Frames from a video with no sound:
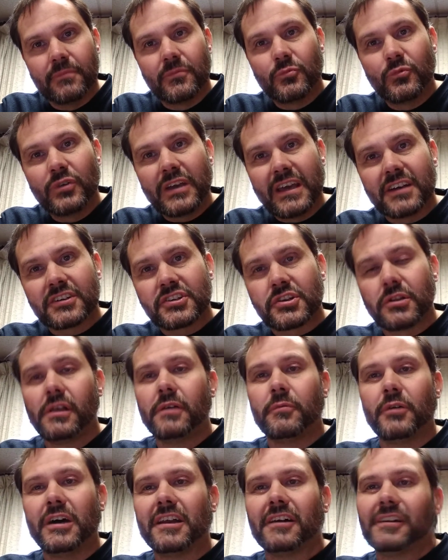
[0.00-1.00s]
We actually
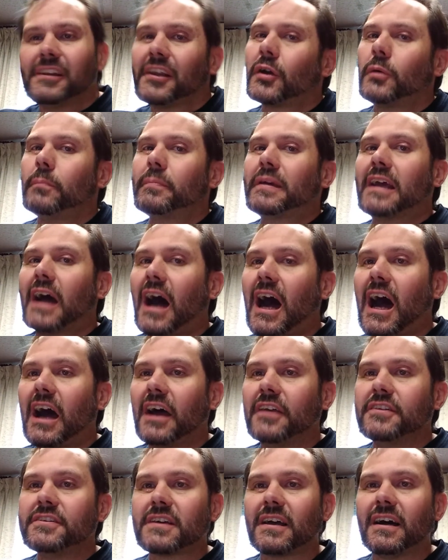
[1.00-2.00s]
went a little
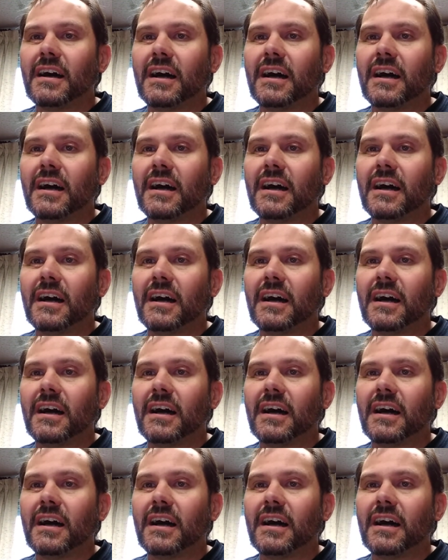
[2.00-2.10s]
beyond